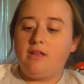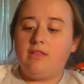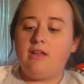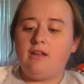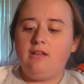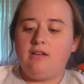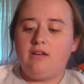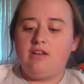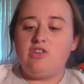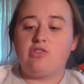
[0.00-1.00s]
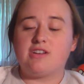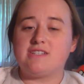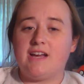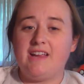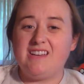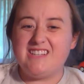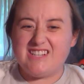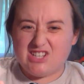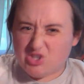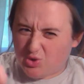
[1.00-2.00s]
Then you could tighten it,
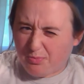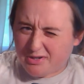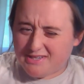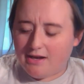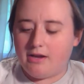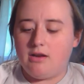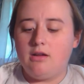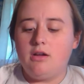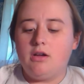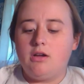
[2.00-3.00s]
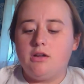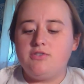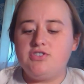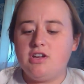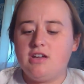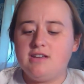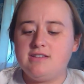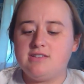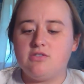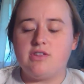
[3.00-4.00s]
not super tight,
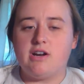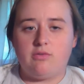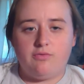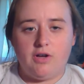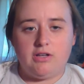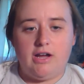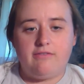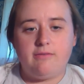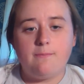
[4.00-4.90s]
just so they don't fall off.